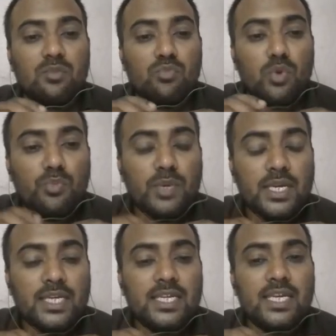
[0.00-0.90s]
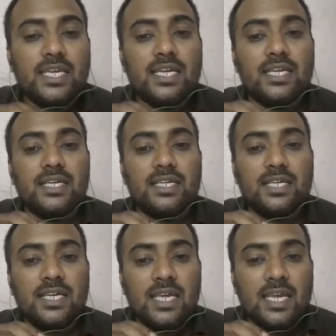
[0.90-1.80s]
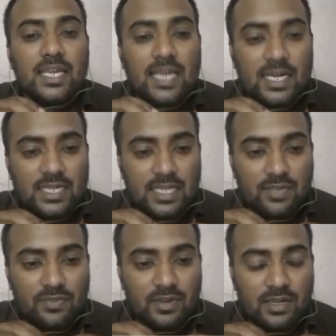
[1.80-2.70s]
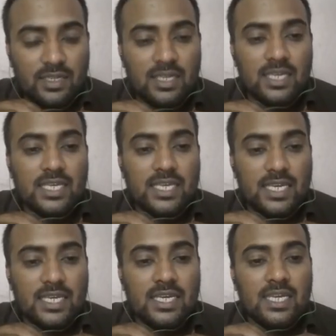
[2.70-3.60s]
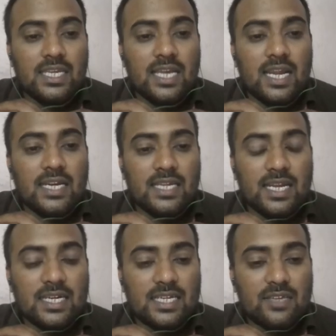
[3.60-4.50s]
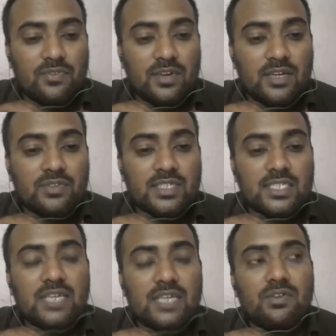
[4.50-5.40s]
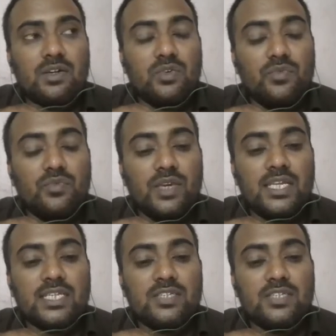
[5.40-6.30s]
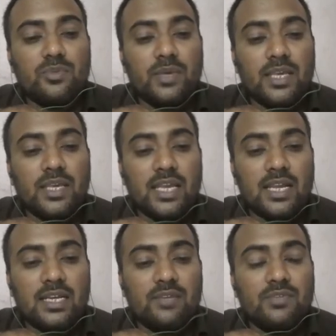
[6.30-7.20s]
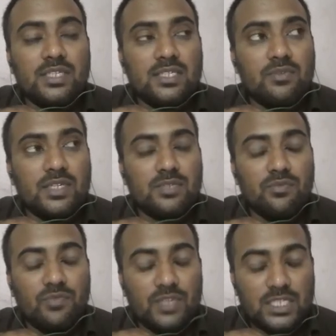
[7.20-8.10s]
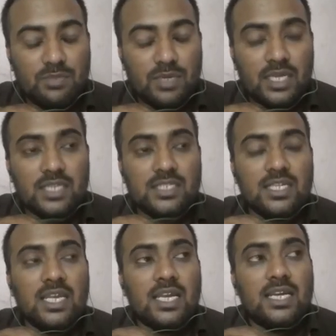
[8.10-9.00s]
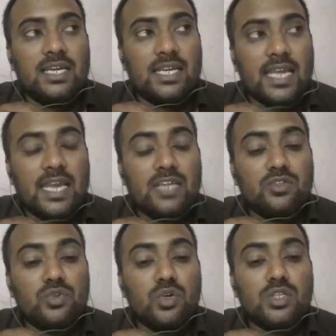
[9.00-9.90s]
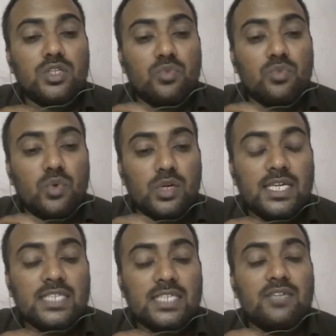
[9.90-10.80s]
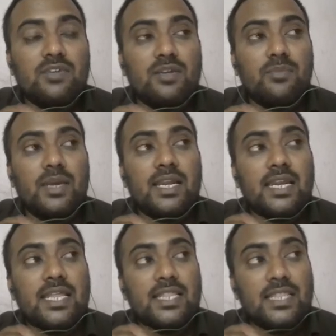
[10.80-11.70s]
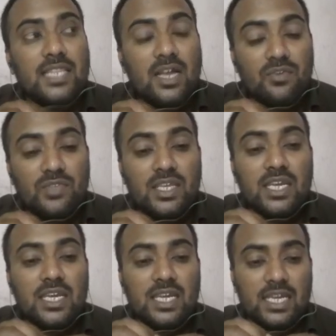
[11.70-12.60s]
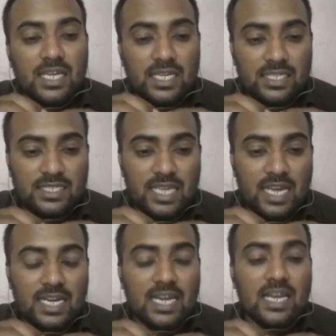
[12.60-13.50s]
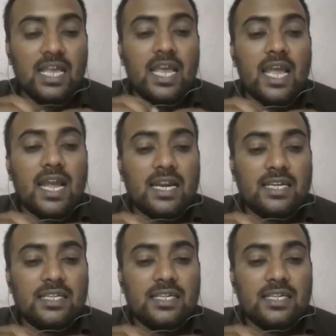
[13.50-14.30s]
mobility into electric field E, and electric field, which is equal to VDS divided by L, which means drain source voltage divided by length of the channel, and